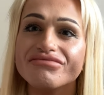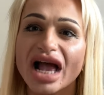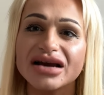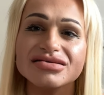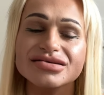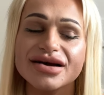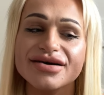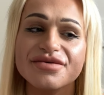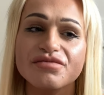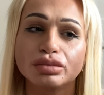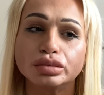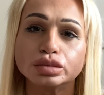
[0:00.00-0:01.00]
I don't know
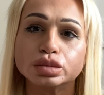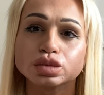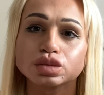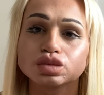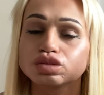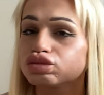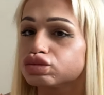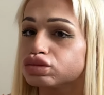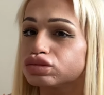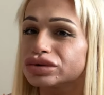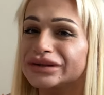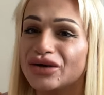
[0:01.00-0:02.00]

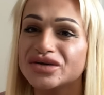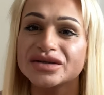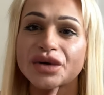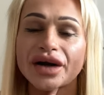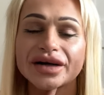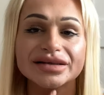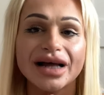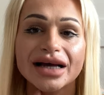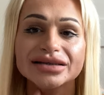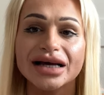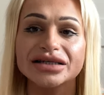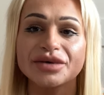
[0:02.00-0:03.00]
how swirling is that?
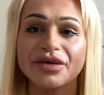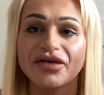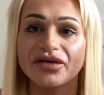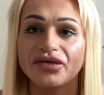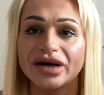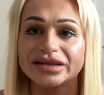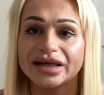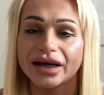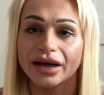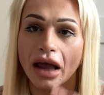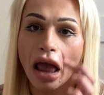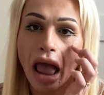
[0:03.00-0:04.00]
It's actually making me feel very
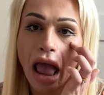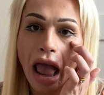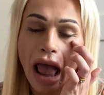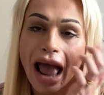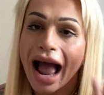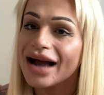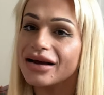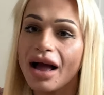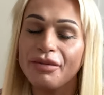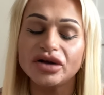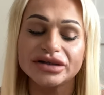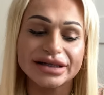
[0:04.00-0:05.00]
sick. I
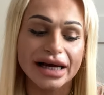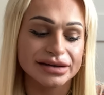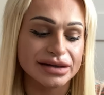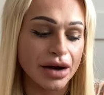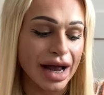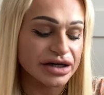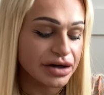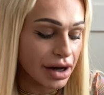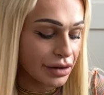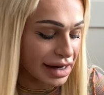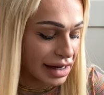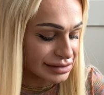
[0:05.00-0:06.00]
can't multitask, so I don't
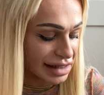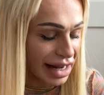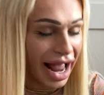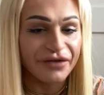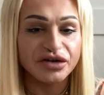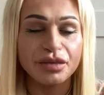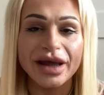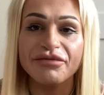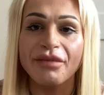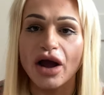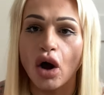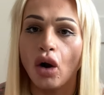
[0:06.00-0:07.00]
know. It's like I have to give
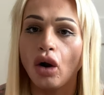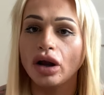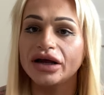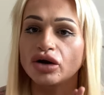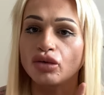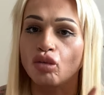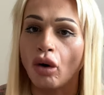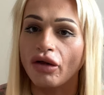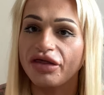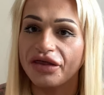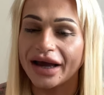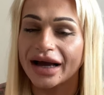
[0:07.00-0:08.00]
my all on
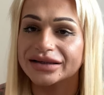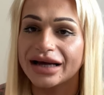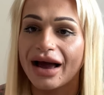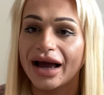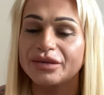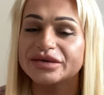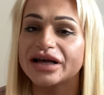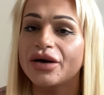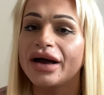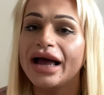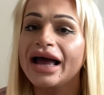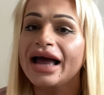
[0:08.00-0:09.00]
one thing at a time. So
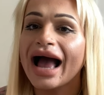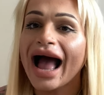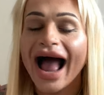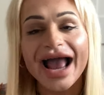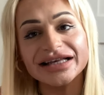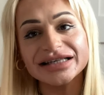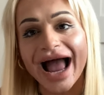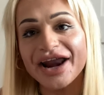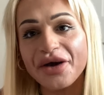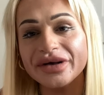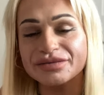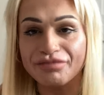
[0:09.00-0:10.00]
I I
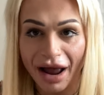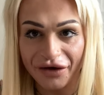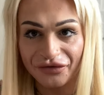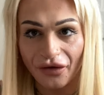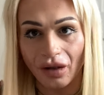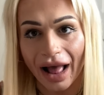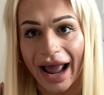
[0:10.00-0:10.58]
know it's my fault.